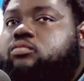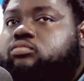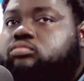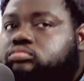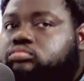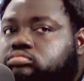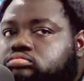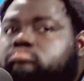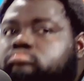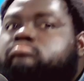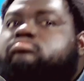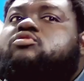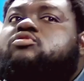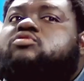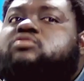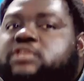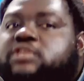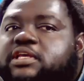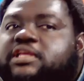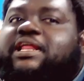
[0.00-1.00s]
music,
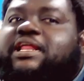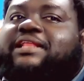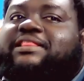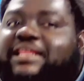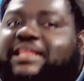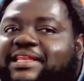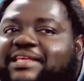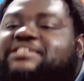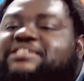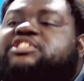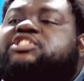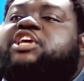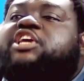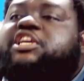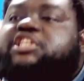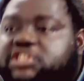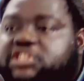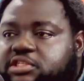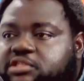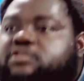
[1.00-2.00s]
that thing is
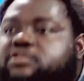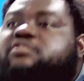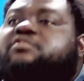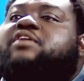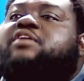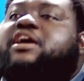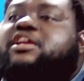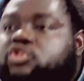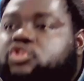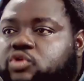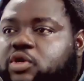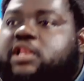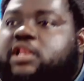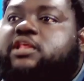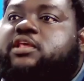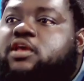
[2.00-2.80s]
changing gradually.